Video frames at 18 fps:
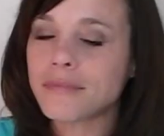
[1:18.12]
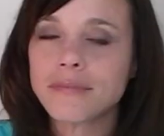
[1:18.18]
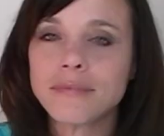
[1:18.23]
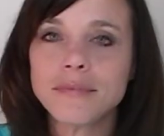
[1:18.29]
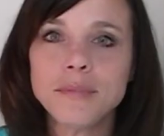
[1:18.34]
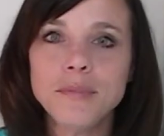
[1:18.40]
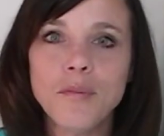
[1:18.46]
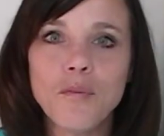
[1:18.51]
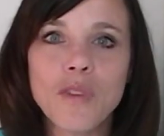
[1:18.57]
it.
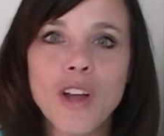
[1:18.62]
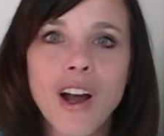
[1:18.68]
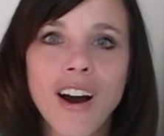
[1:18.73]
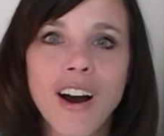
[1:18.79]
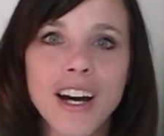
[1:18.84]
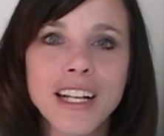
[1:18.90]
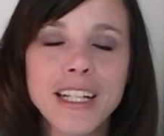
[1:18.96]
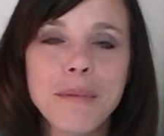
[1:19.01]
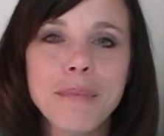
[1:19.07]

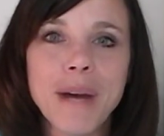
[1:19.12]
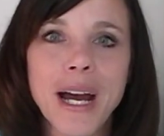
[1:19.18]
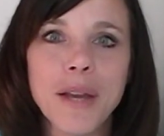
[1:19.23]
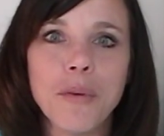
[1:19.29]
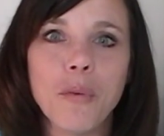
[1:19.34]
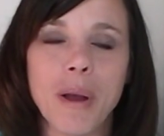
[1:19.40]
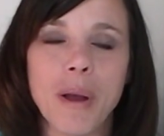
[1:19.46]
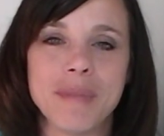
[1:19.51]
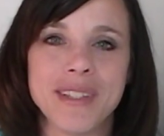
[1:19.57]
On
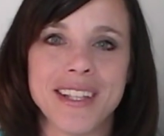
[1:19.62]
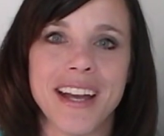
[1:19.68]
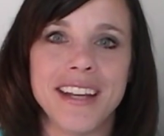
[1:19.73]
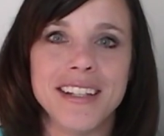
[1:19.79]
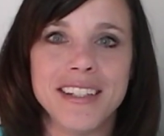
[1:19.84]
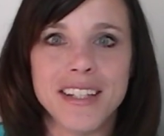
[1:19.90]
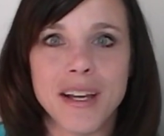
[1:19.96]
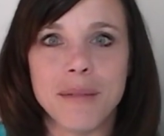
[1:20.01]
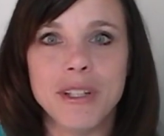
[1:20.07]
my website,
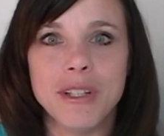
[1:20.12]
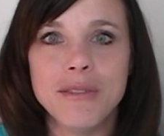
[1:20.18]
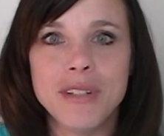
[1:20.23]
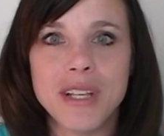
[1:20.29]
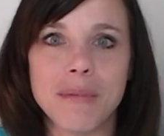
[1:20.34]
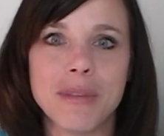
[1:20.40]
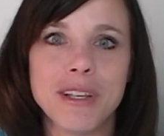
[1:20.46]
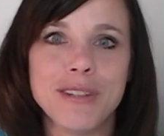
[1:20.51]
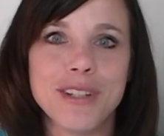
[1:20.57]

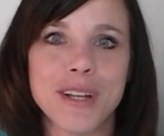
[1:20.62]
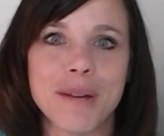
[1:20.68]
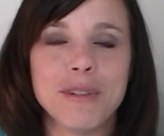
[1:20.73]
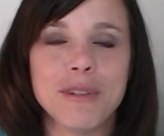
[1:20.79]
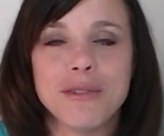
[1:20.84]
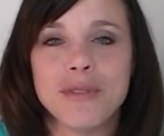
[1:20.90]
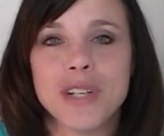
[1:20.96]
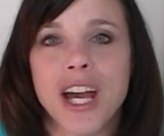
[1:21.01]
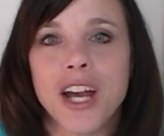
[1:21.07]

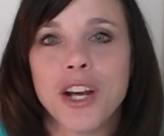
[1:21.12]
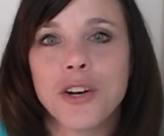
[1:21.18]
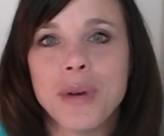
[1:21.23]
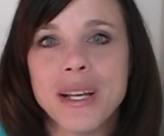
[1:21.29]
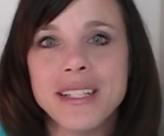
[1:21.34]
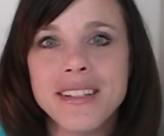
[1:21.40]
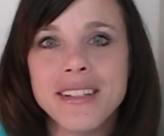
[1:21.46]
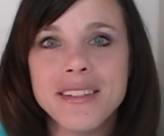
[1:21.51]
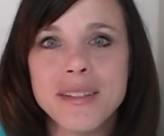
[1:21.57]

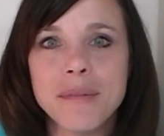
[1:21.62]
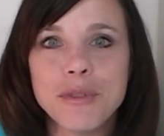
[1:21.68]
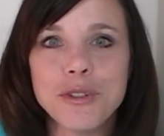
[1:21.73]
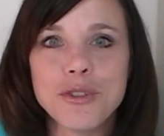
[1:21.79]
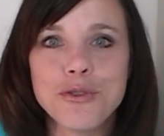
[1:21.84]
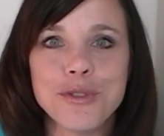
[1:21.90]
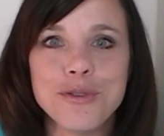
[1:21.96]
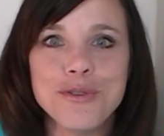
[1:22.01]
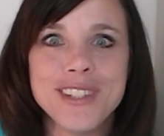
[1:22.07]

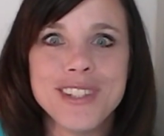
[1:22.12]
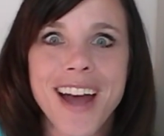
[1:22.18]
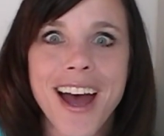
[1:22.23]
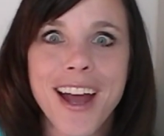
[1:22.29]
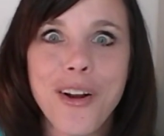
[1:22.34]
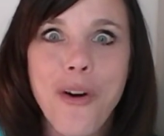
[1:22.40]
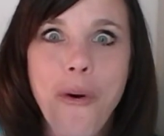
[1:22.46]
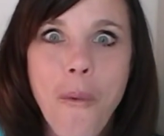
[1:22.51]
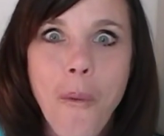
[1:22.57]

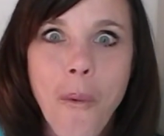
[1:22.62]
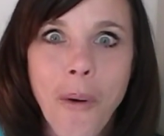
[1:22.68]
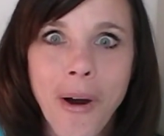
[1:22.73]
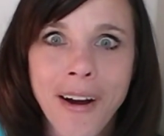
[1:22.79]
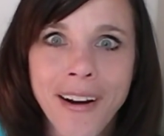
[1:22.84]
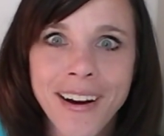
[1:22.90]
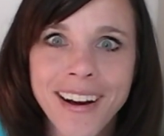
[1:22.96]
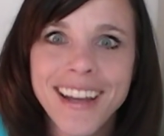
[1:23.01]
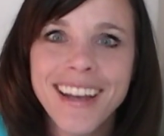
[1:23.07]

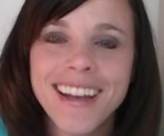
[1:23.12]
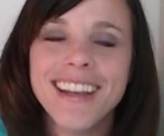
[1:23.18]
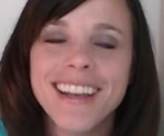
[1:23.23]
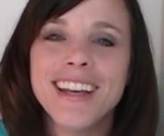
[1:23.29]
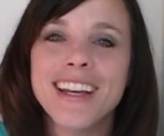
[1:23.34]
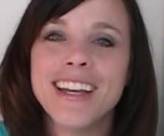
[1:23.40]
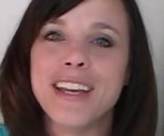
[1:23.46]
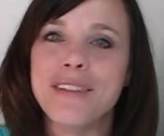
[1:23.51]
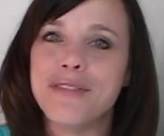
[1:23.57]
www.crazysimpletruth.org,
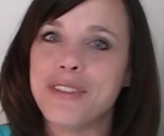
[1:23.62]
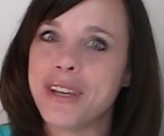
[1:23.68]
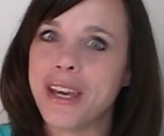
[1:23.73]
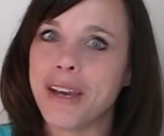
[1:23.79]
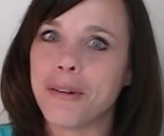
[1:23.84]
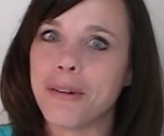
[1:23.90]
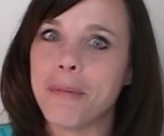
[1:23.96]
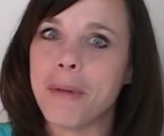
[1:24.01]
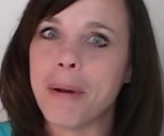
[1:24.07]
if you
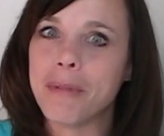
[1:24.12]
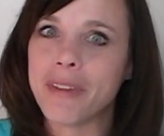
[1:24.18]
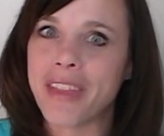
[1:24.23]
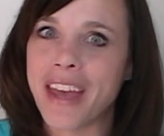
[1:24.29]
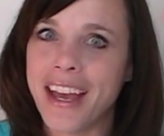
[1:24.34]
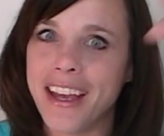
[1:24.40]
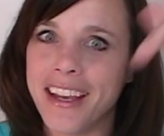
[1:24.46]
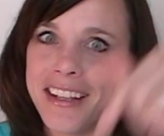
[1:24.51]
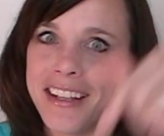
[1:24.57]
can't remember
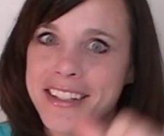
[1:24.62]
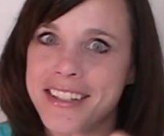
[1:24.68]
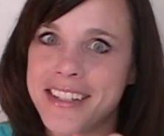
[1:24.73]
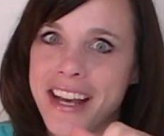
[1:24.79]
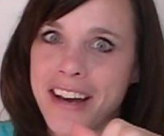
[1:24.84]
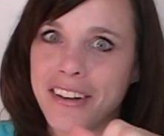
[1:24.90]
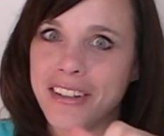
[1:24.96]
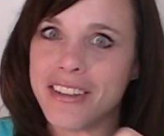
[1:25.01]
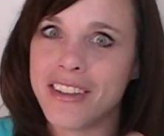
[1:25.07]
that, it's
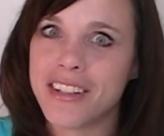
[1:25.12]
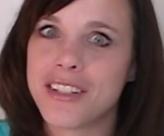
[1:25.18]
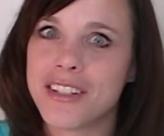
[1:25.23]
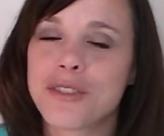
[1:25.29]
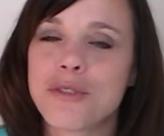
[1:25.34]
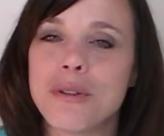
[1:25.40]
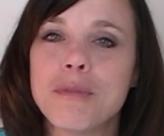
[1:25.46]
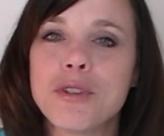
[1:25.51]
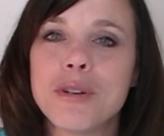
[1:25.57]
down in the
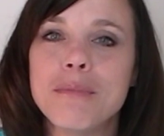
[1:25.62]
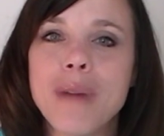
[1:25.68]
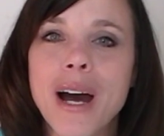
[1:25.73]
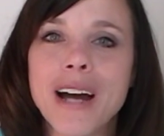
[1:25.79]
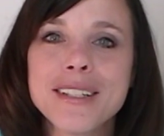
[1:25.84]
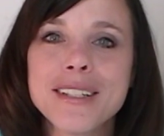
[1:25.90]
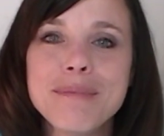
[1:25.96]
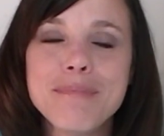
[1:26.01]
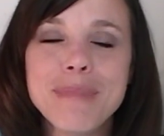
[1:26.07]
description
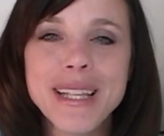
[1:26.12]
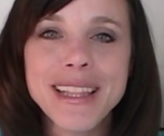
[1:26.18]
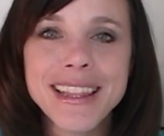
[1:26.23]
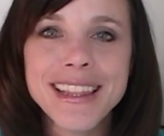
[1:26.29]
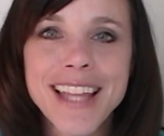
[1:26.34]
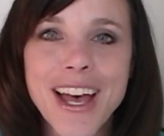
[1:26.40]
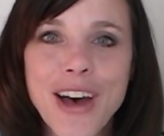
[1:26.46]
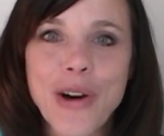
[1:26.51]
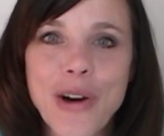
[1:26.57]
box
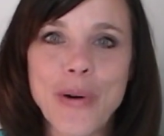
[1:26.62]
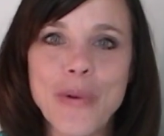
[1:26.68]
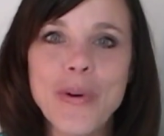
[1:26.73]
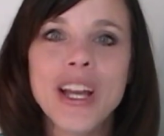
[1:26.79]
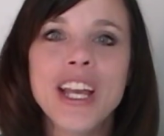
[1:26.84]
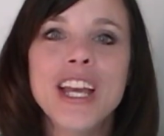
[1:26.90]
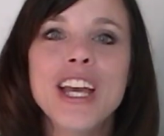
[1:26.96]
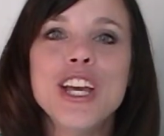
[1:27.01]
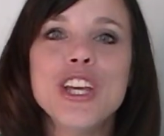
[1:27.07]
below,
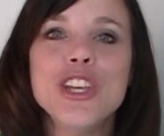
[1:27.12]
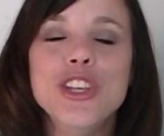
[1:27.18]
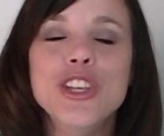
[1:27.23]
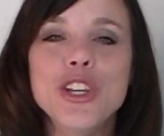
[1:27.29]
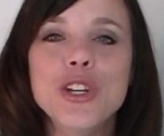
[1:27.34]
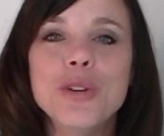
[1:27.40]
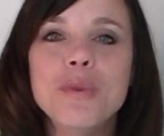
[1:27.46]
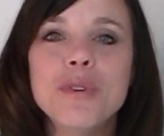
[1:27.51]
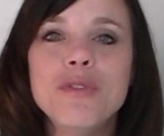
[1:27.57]

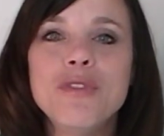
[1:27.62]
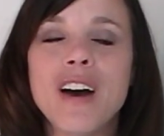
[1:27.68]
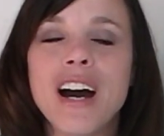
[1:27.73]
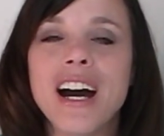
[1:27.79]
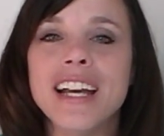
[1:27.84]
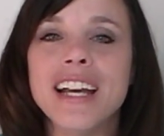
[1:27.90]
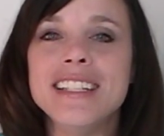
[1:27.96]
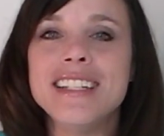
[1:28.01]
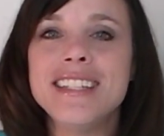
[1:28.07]
you will
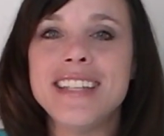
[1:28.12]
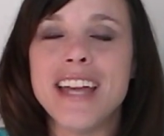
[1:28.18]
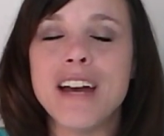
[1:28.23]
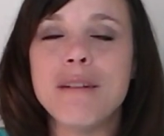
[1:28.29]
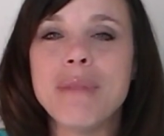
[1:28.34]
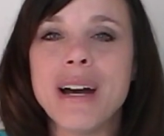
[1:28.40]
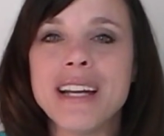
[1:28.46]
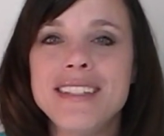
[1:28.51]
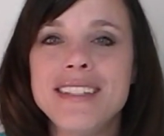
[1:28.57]
find
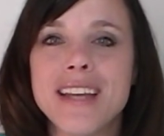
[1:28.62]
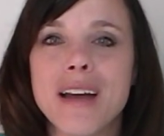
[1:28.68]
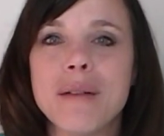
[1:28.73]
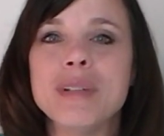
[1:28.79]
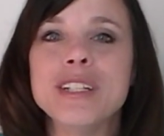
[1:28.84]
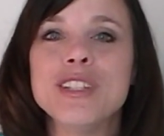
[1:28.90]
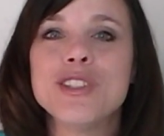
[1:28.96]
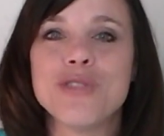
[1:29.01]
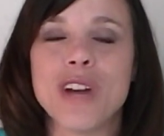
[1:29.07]

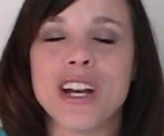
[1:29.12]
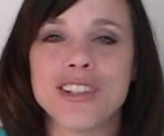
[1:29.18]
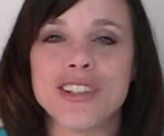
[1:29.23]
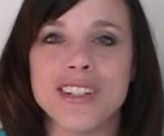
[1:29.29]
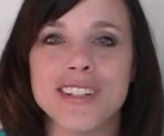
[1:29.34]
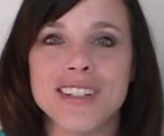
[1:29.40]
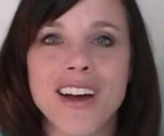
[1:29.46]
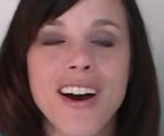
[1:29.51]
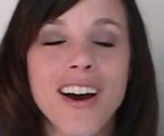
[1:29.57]
step-by-step
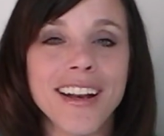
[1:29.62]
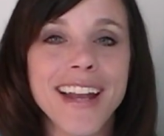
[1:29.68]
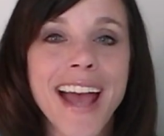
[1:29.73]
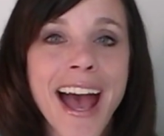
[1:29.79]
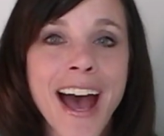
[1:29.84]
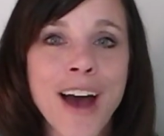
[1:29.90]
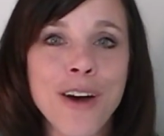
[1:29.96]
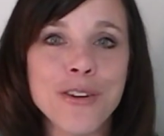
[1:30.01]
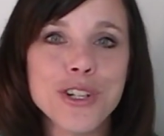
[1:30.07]
instructions on
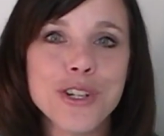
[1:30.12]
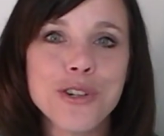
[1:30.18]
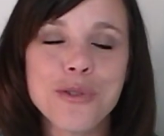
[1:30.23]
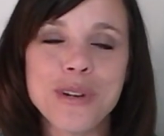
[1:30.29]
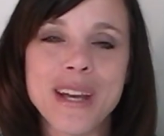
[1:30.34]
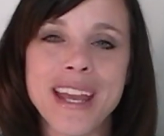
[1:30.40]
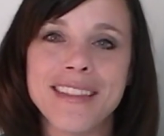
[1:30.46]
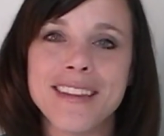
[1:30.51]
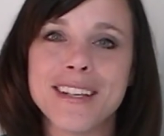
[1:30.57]
how to
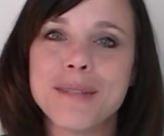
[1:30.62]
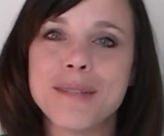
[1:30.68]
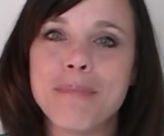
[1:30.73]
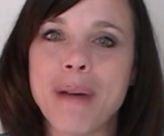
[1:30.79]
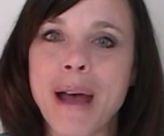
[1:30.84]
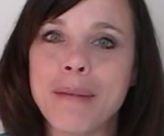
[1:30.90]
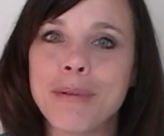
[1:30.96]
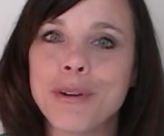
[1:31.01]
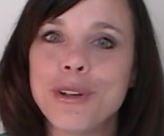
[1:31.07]
create this
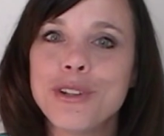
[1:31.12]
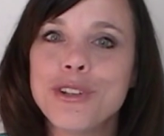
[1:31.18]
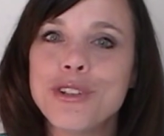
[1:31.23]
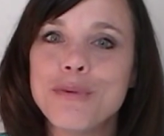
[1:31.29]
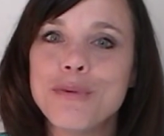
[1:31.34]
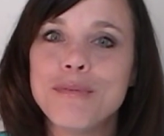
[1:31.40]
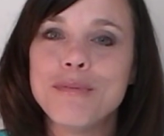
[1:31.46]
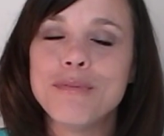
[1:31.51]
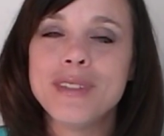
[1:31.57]
Bible
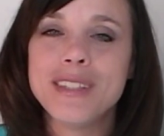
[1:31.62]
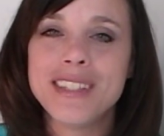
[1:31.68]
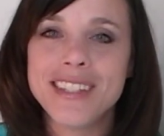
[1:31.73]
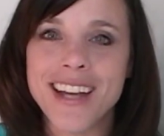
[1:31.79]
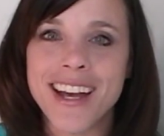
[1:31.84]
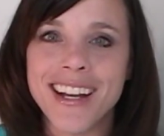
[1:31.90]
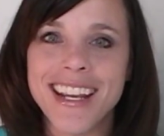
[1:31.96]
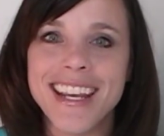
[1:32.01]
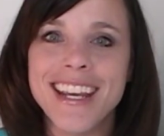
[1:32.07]

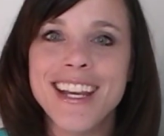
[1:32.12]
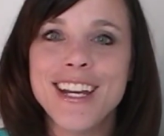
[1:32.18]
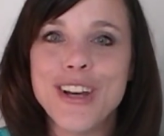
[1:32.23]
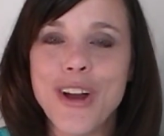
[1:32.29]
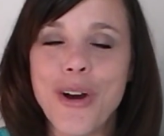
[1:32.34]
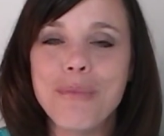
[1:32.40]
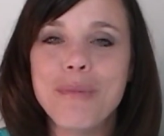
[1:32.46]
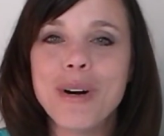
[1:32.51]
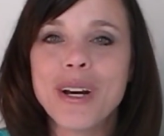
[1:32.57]
study
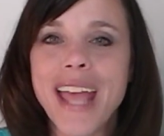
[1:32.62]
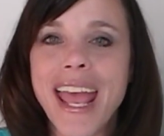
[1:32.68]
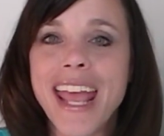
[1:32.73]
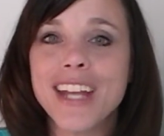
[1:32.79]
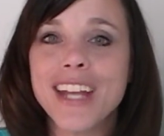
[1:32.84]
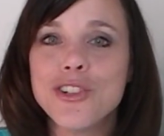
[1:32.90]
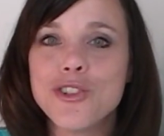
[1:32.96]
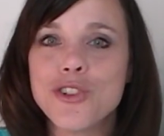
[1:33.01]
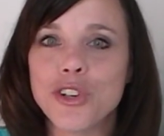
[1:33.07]
notebook
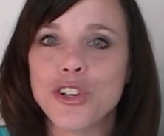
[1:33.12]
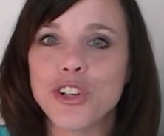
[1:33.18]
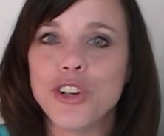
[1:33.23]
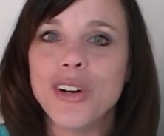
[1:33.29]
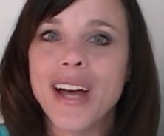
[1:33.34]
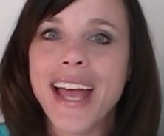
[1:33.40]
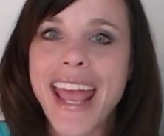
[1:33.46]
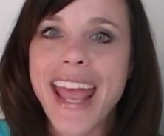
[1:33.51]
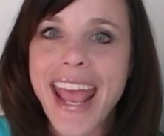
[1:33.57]
and journal